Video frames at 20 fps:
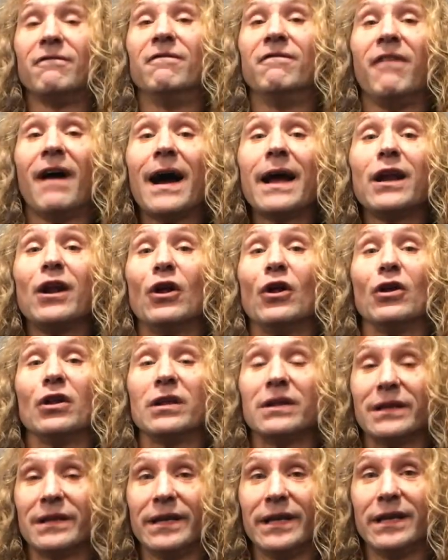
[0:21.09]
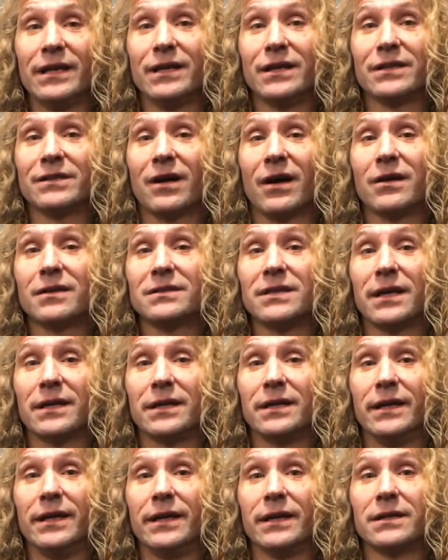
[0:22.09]
vital lead guitar
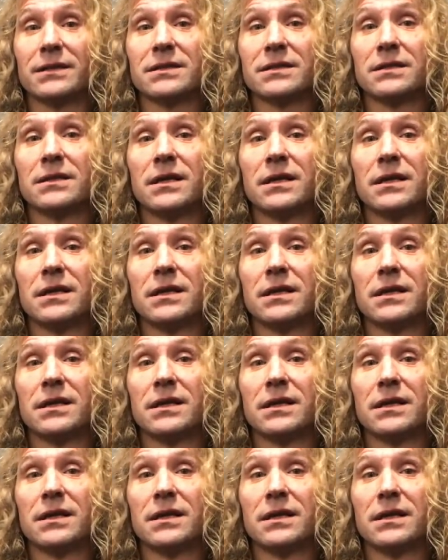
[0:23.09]
techniques.